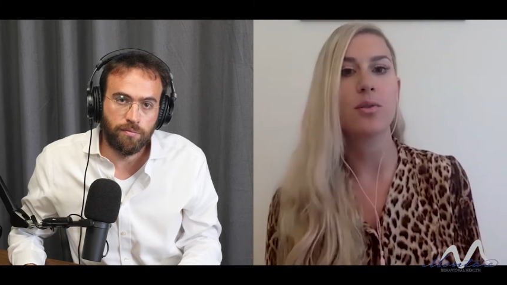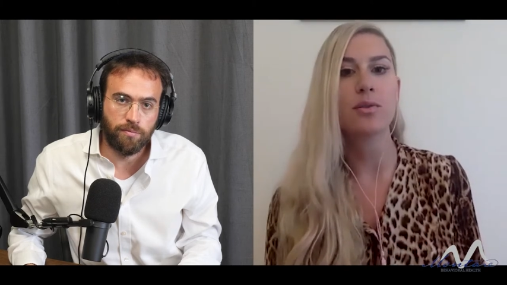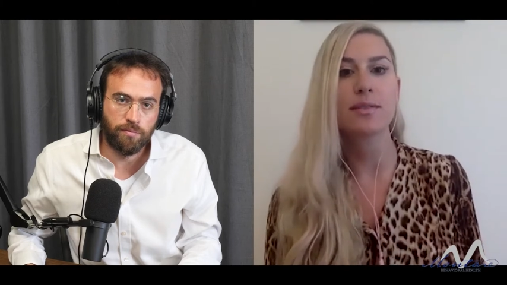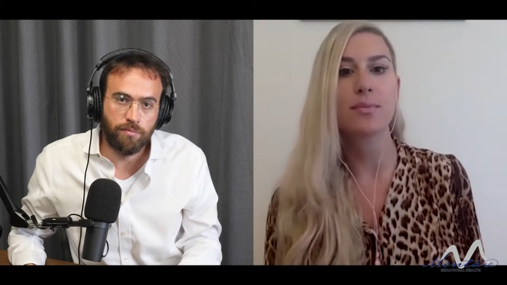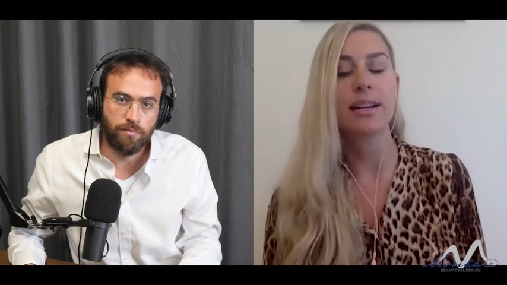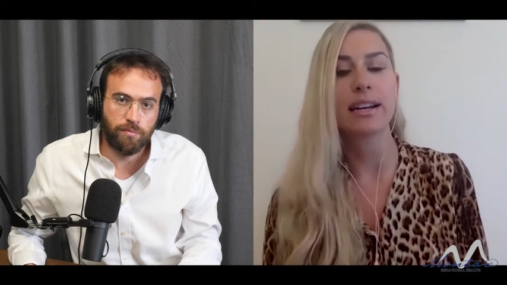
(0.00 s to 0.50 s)

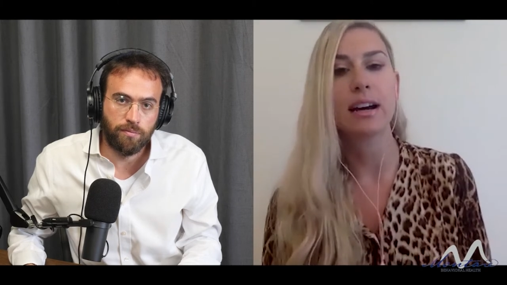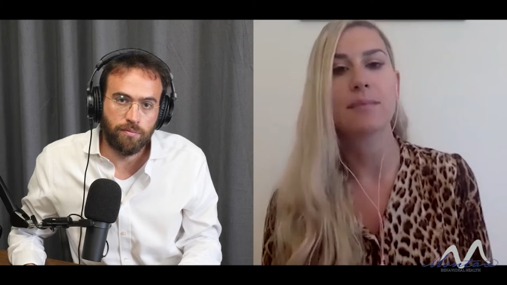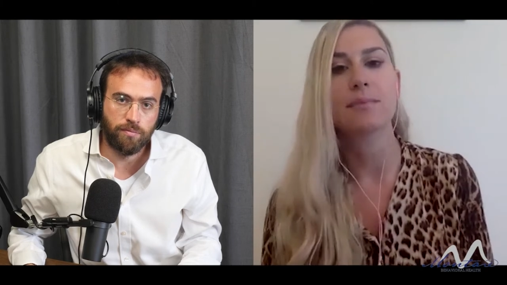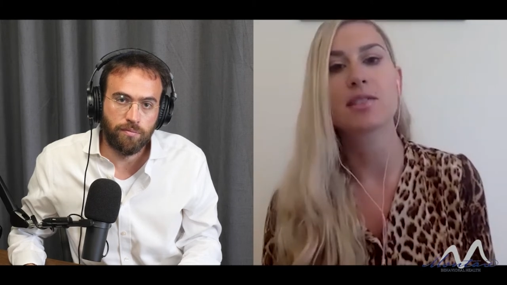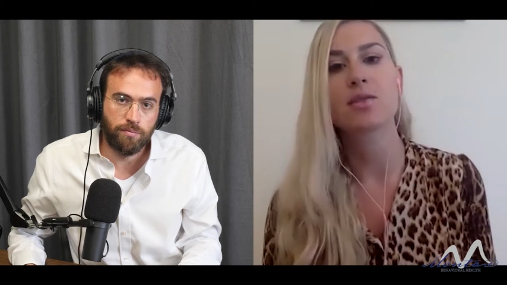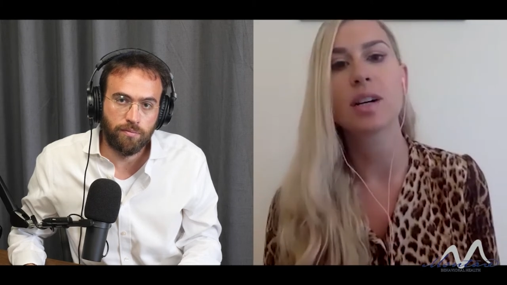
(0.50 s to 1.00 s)
Speaker 1: folks when it
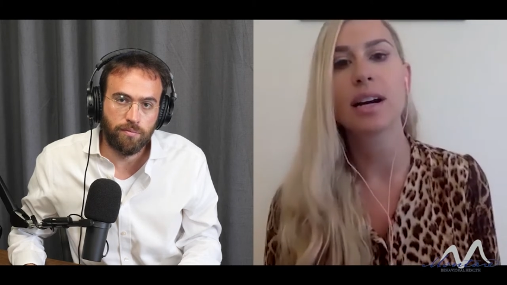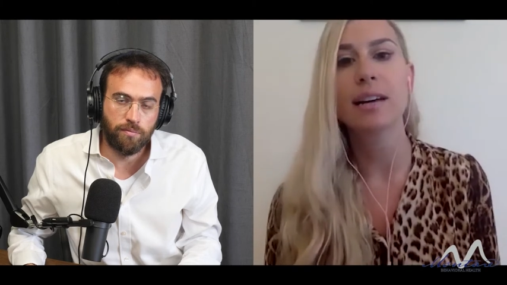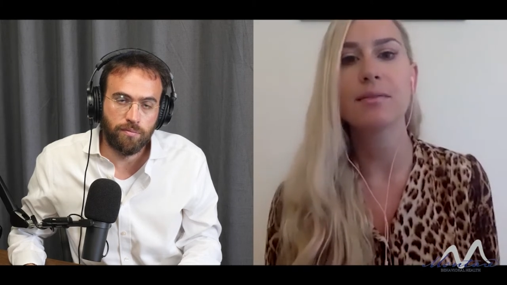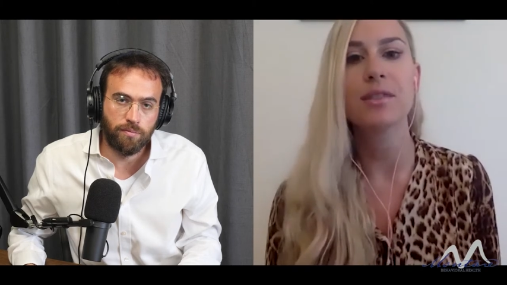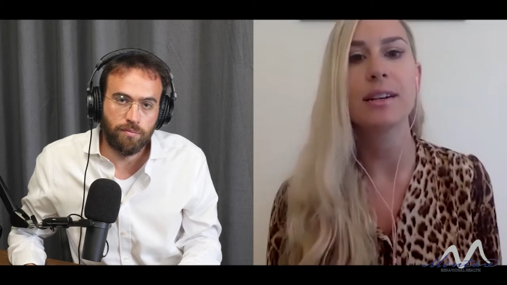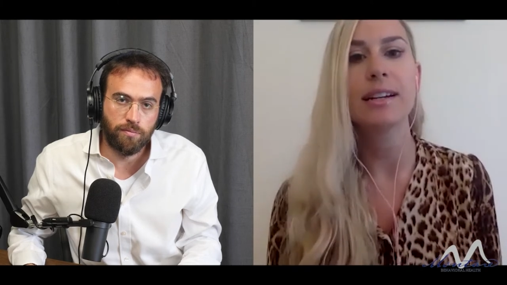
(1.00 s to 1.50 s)
comes to
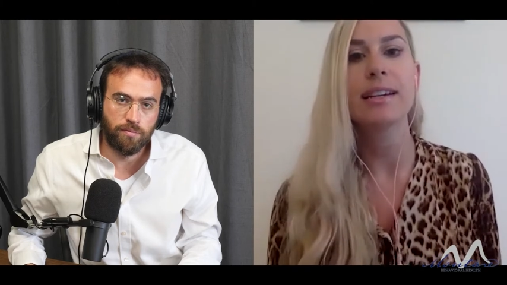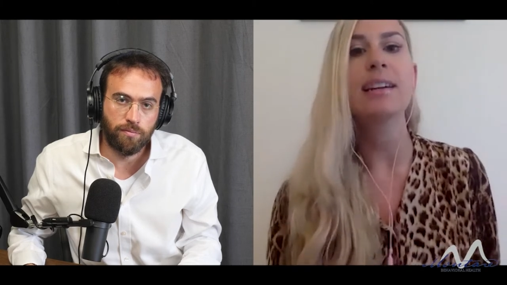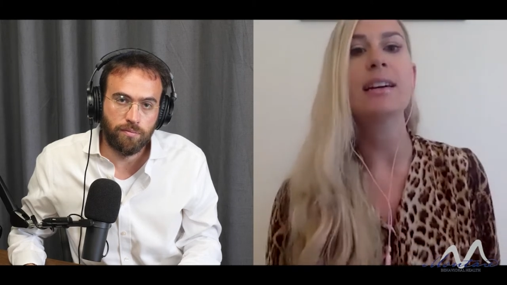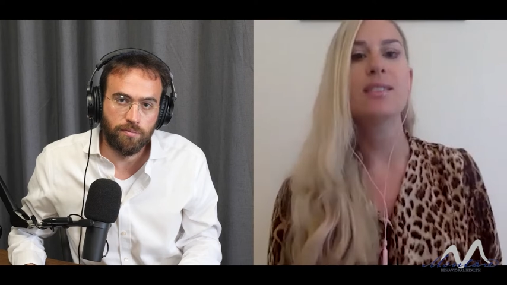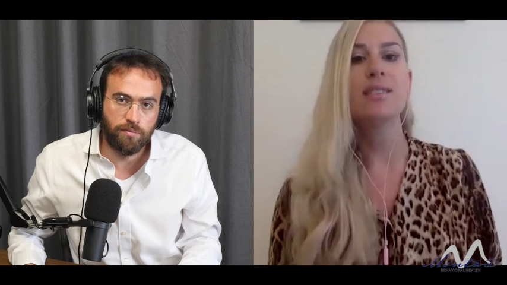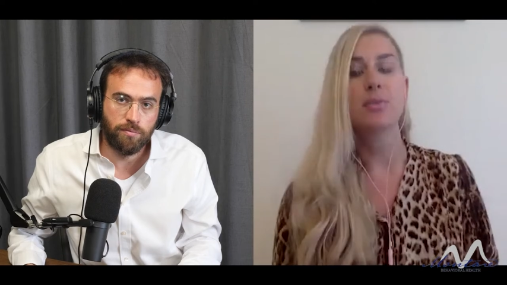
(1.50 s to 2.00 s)
recovery.